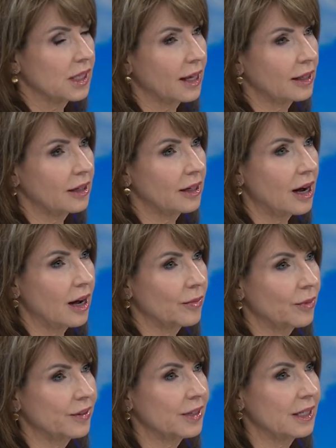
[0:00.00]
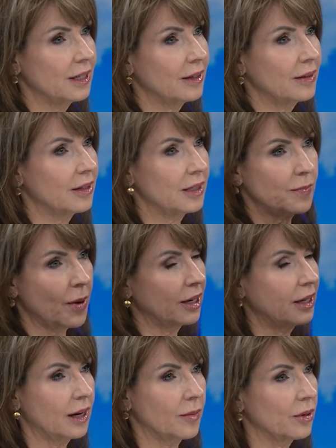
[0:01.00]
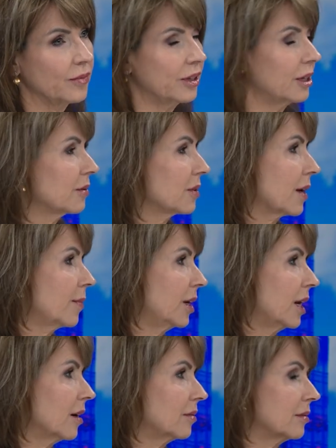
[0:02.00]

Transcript: likely not. We see these body camera videos coming out.